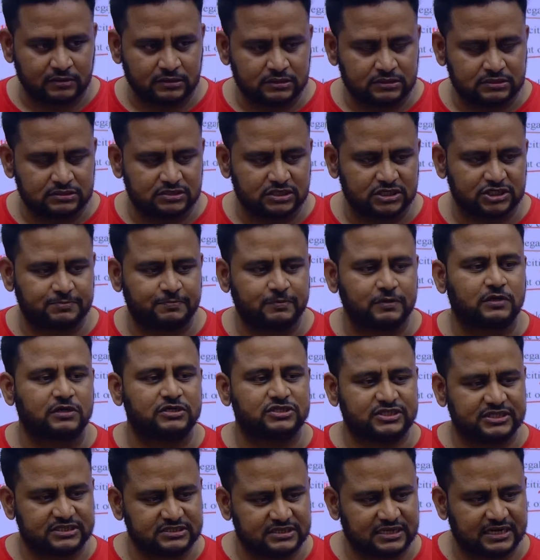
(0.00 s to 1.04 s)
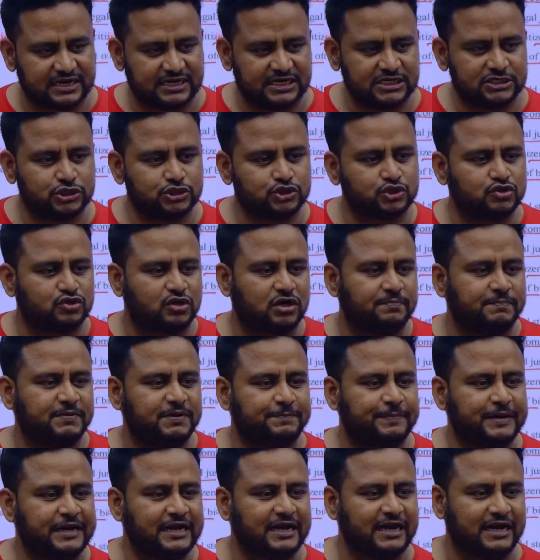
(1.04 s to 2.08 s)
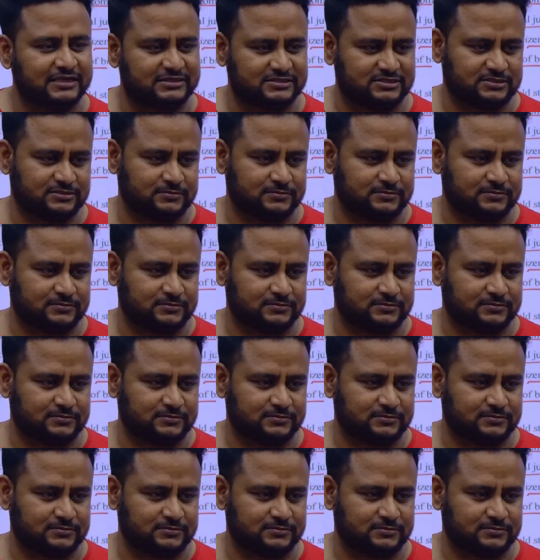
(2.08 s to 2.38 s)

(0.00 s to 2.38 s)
Just because she is a lady, she should not be paid less.